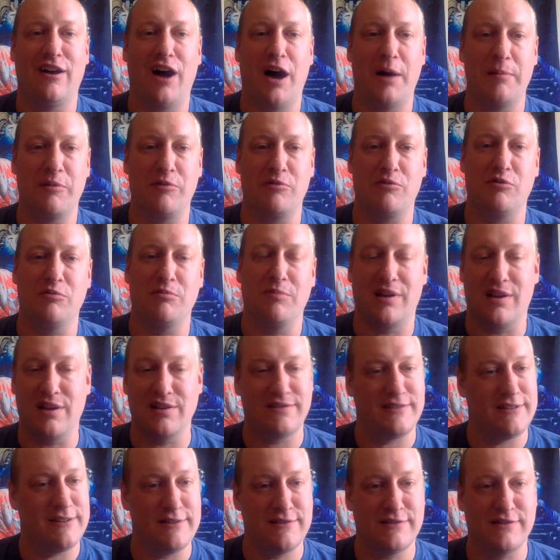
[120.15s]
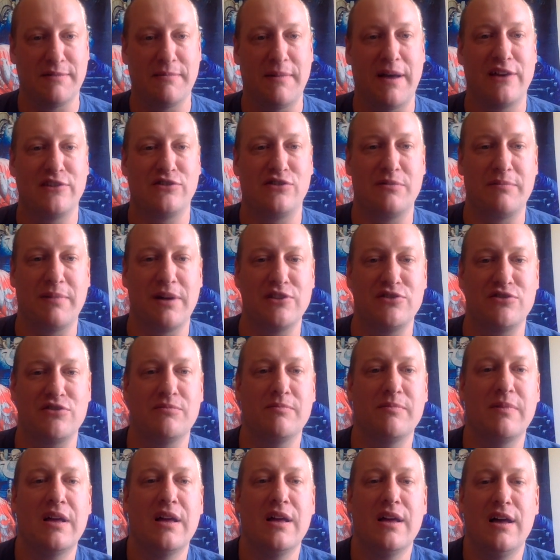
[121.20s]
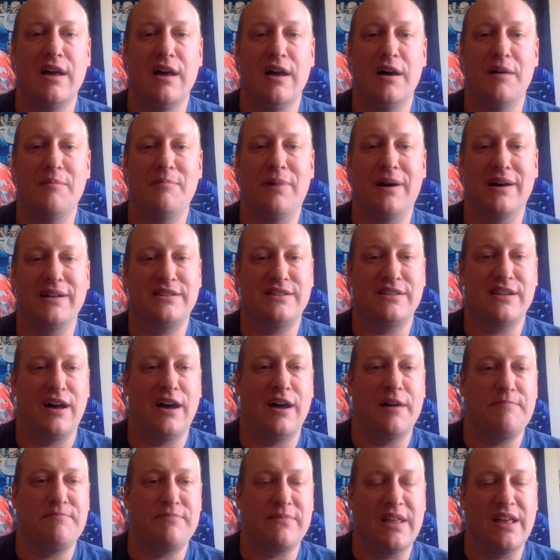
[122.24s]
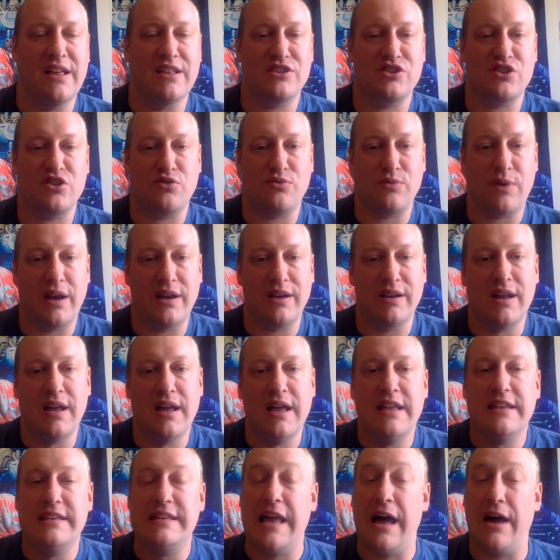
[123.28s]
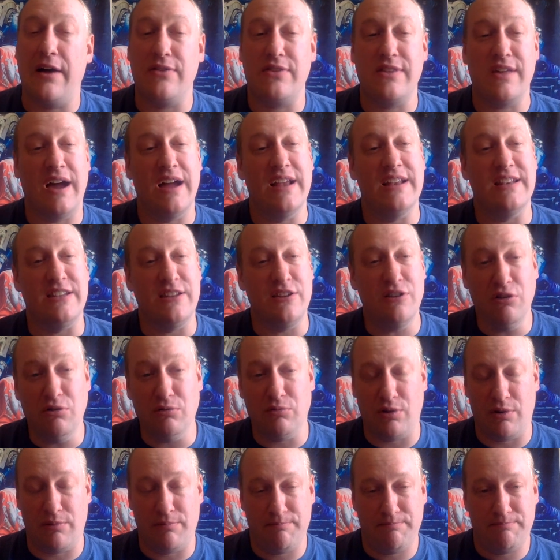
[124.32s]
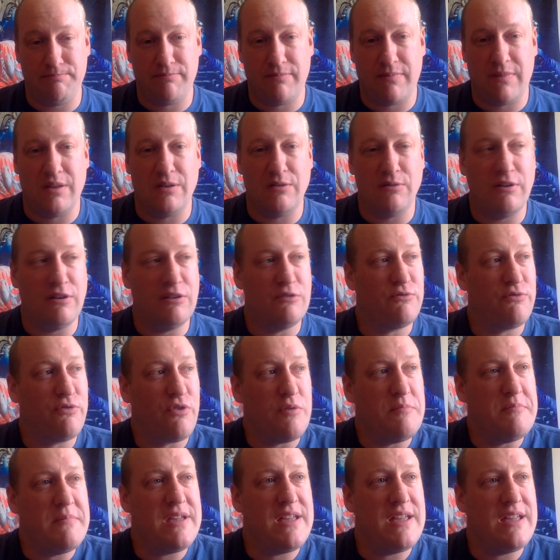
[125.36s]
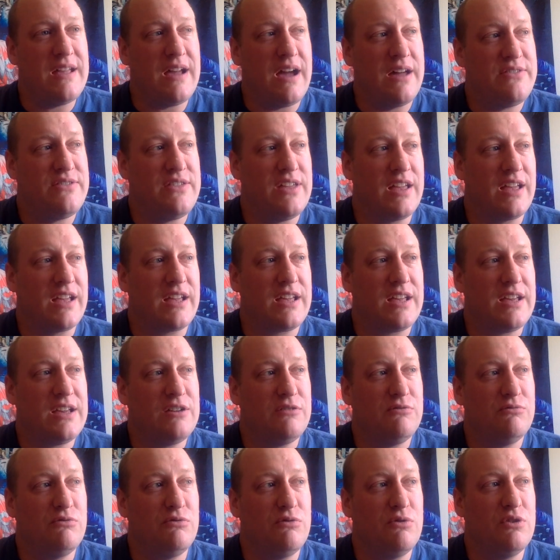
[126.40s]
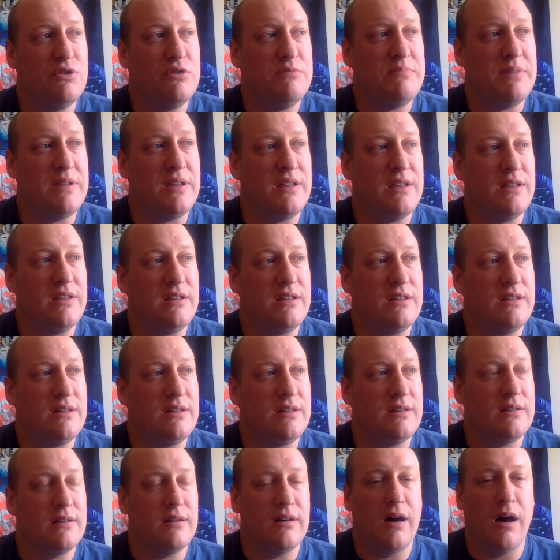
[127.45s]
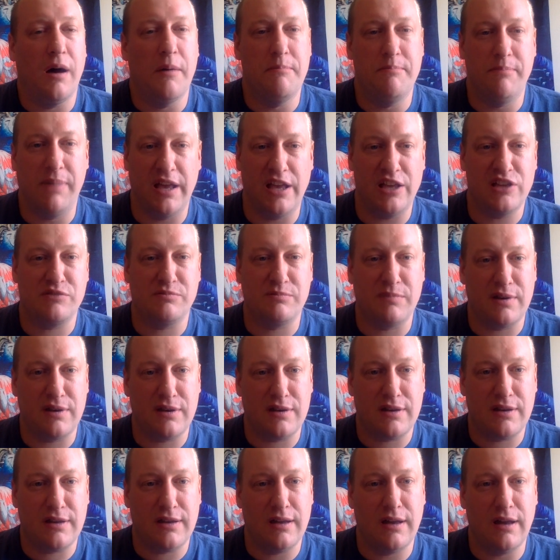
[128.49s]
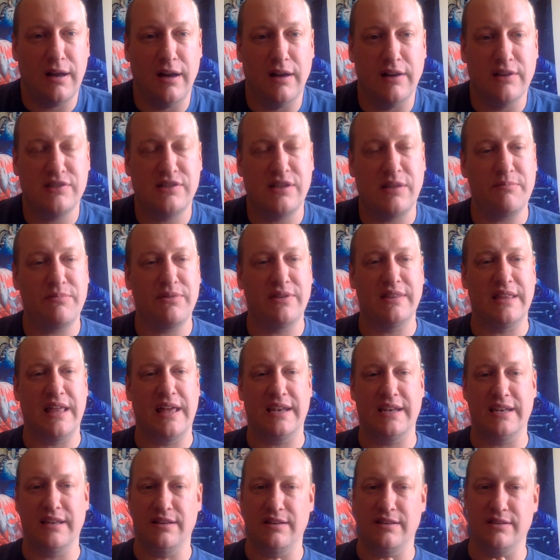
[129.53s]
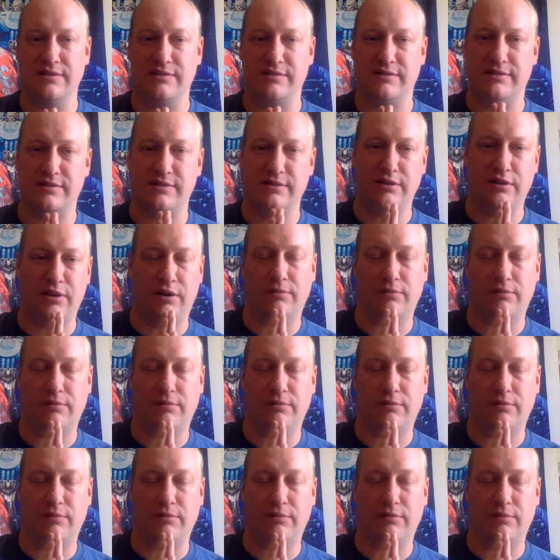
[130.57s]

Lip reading: hobby room because it is the master bedroom, but it's great. Now, the ideal room for me, I think, would be a basement, something that is,